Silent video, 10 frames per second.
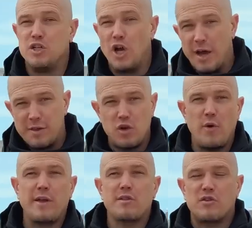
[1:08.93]
Just
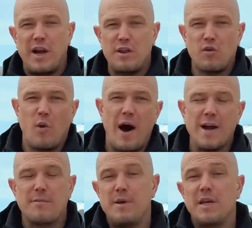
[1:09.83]
doing straight
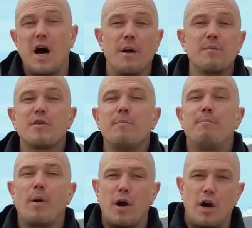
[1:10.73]
squats becomes a
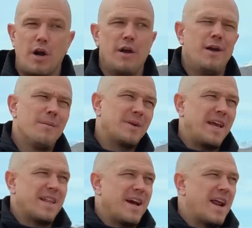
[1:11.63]
burn, but
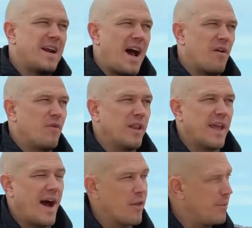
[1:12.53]
that's kind of not
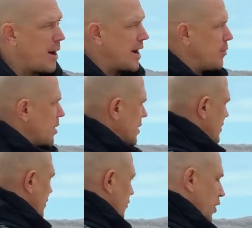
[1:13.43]
really how the body
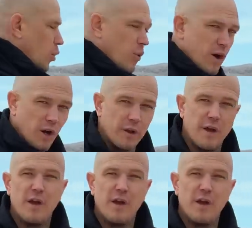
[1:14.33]
works in the real world